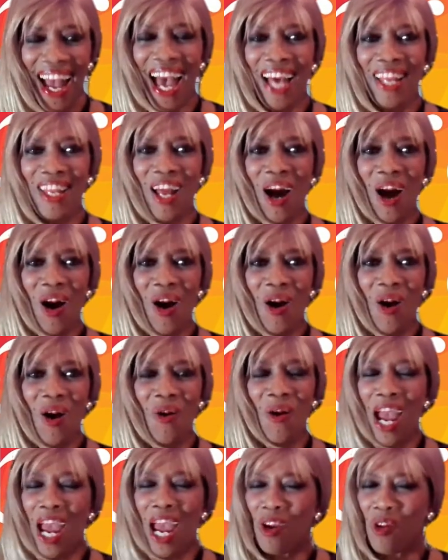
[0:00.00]

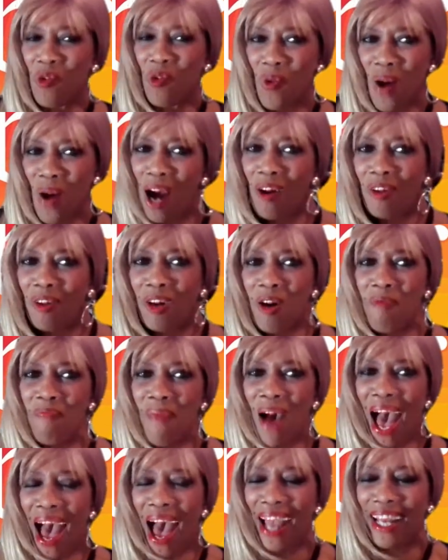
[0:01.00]
Hello, and
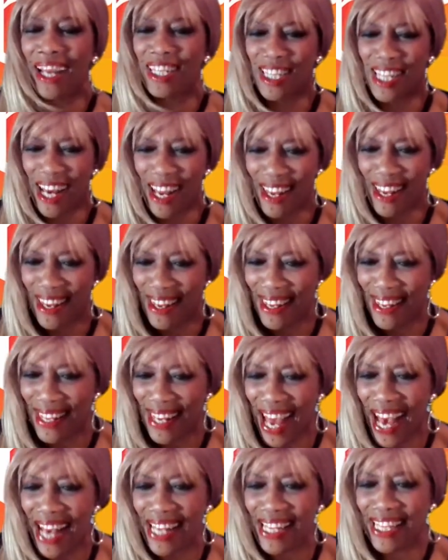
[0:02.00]
welcome back to
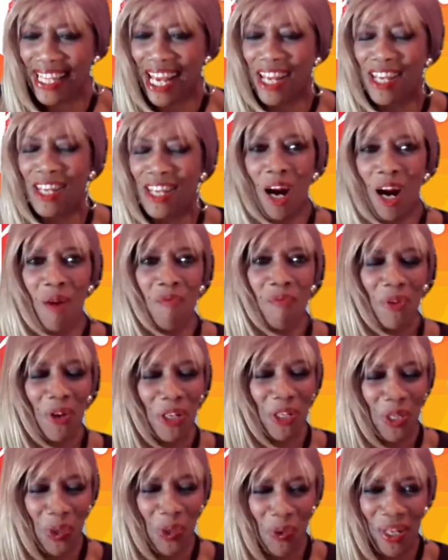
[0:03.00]
lesson
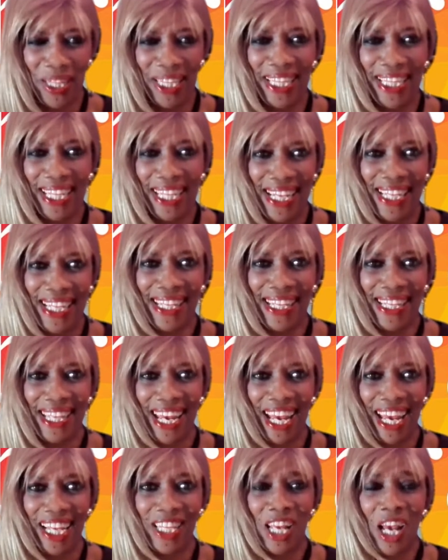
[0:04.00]
number
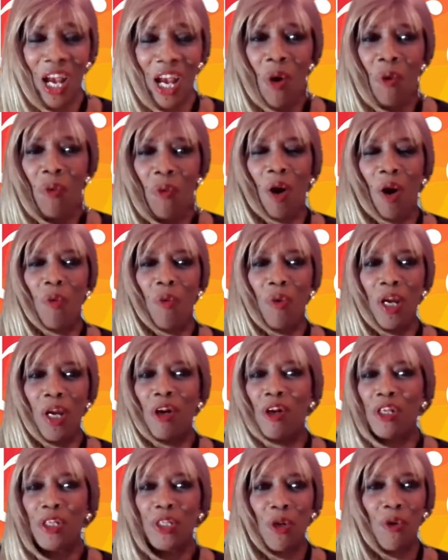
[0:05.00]
26, where
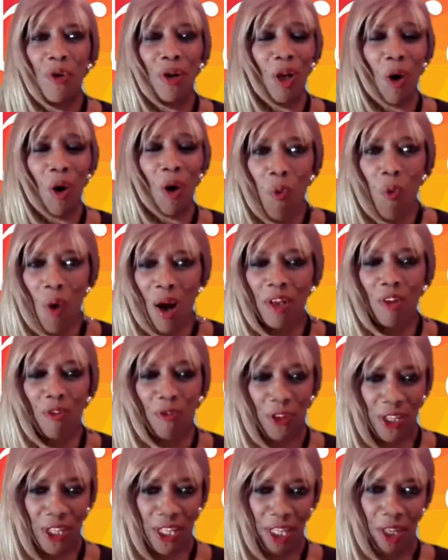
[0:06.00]
we are doing a
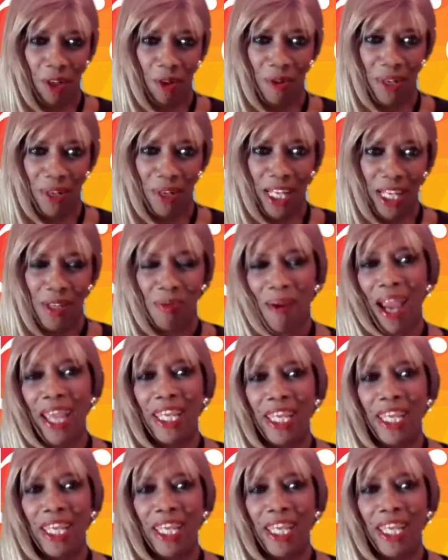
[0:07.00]
wonderful series